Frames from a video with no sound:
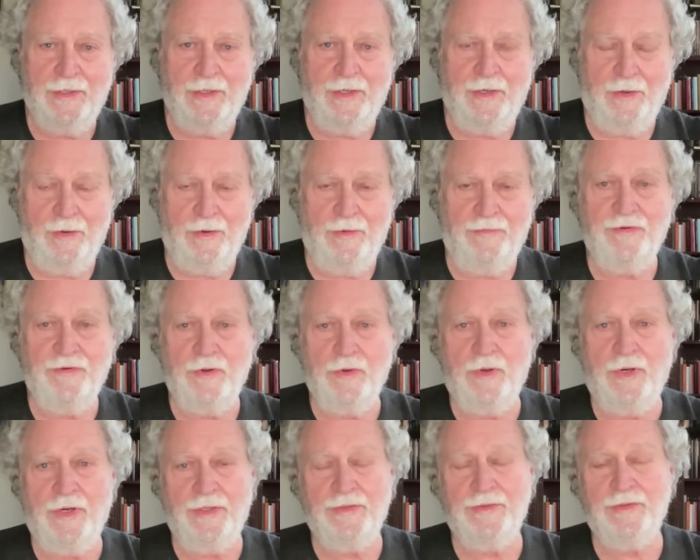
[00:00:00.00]
a
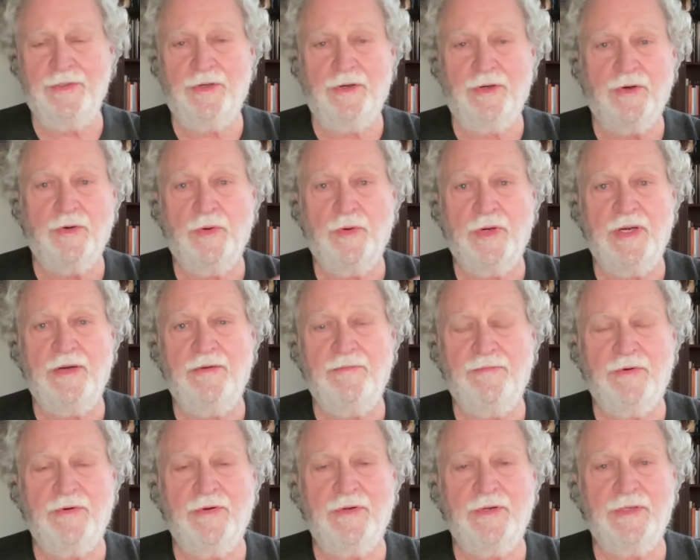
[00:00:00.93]
few hundred or
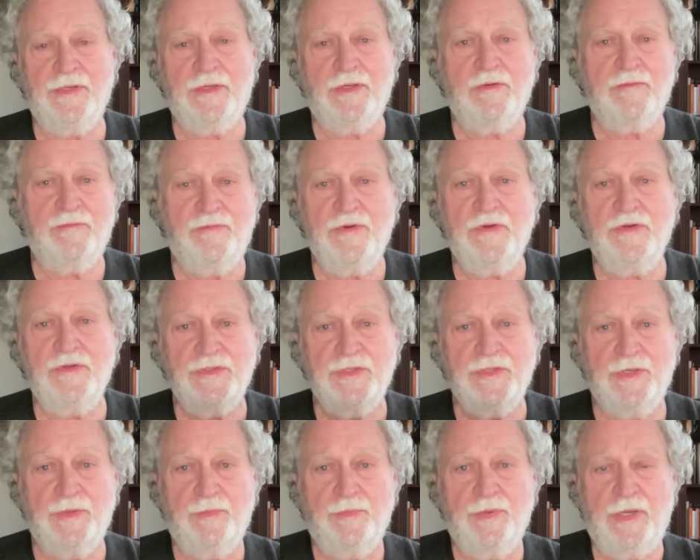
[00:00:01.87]
whatever and
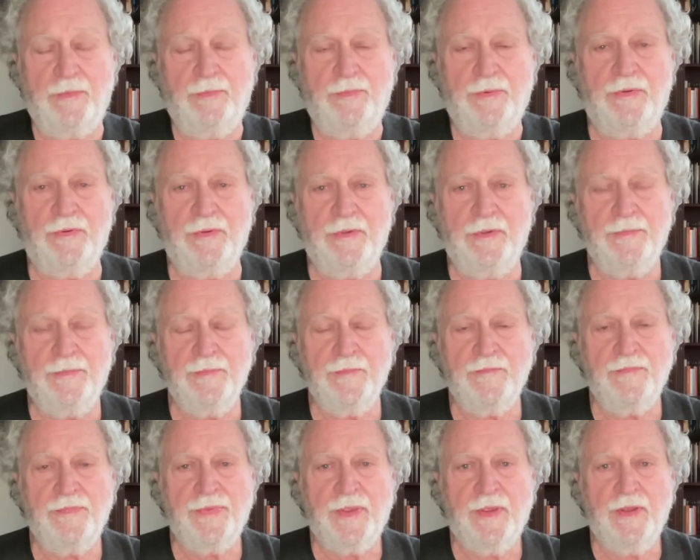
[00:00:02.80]
confusing people.
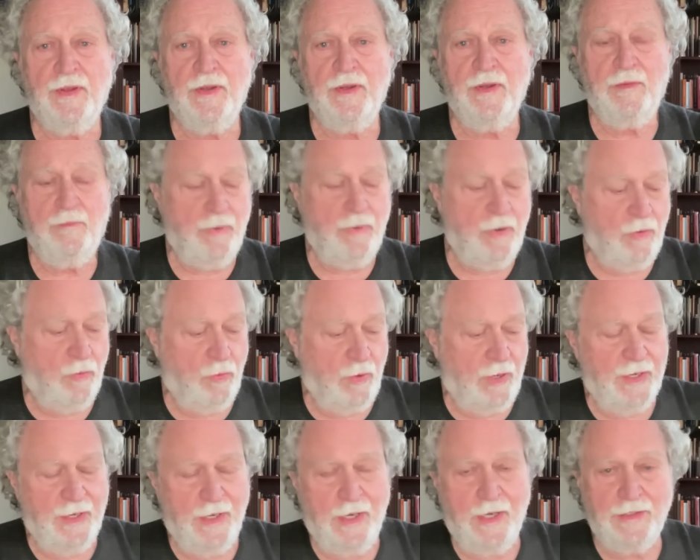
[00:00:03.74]
But
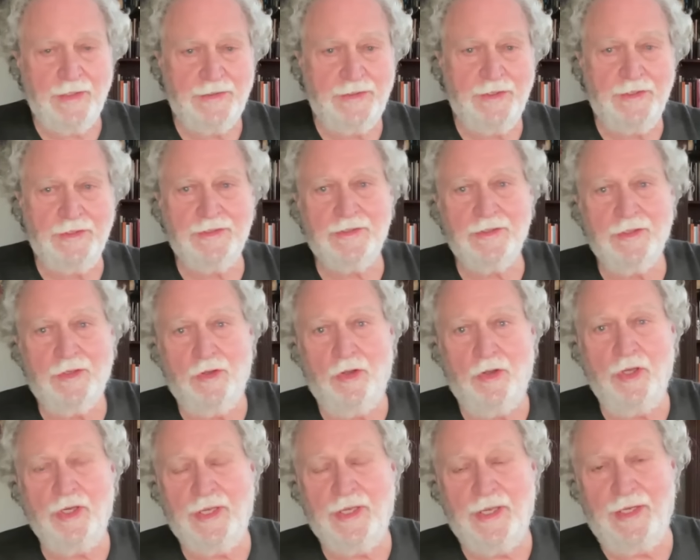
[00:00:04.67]
why not just
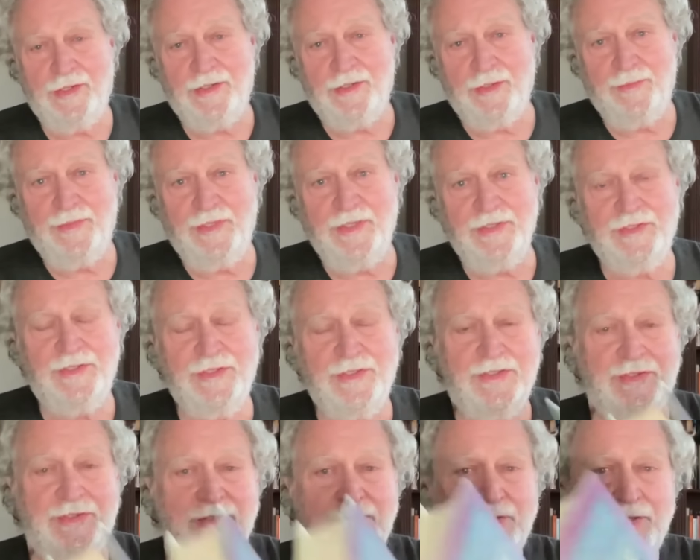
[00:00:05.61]
look at them? This
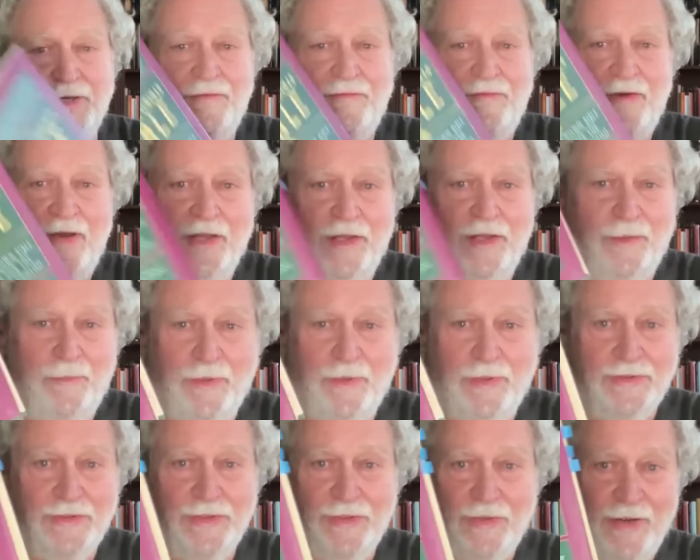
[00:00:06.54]
is
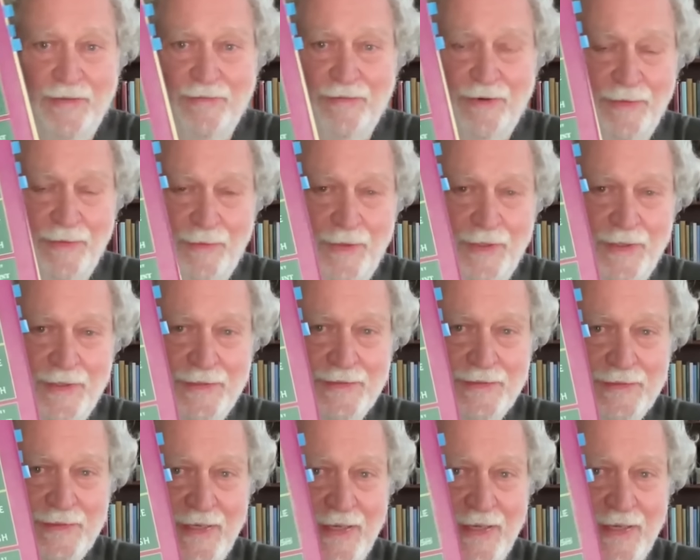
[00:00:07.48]
available to everyone.